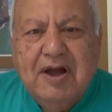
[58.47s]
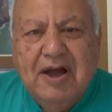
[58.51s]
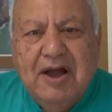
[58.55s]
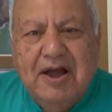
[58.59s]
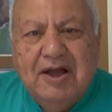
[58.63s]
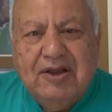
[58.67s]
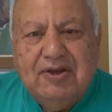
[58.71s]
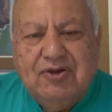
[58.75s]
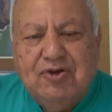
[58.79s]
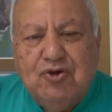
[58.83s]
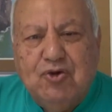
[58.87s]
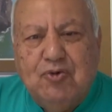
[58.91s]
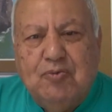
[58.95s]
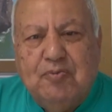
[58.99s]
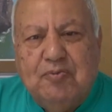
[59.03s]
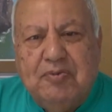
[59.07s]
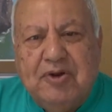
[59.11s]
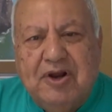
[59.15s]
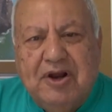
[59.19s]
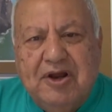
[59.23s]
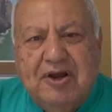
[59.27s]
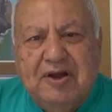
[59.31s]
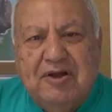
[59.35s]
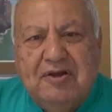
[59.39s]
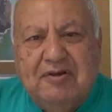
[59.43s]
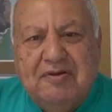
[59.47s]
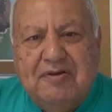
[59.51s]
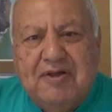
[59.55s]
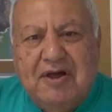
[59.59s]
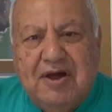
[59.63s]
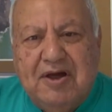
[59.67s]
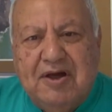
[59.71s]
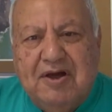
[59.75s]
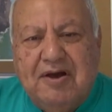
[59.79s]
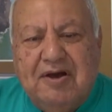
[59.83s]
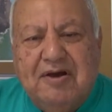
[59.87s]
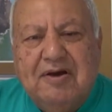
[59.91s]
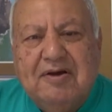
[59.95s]
And to bring
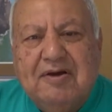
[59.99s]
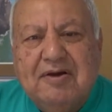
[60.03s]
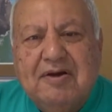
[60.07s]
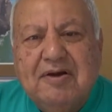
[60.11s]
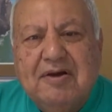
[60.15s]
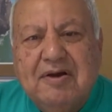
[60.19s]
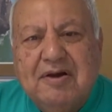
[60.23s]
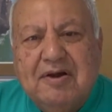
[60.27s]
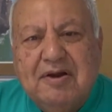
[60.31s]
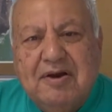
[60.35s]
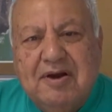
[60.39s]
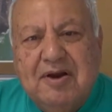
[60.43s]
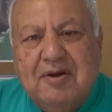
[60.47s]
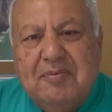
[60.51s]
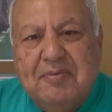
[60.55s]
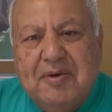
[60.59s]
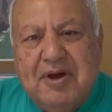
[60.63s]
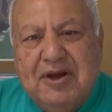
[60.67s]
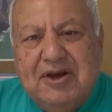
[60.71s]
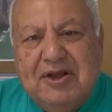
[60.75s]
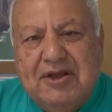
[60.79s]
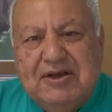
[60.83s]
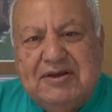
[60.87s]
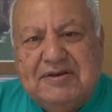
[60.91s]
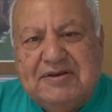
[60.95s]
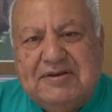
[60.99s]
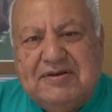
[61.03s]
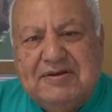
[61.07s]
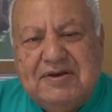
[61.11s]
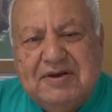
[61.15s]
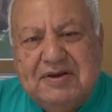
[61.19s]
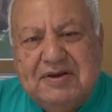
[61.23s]
the Lebanese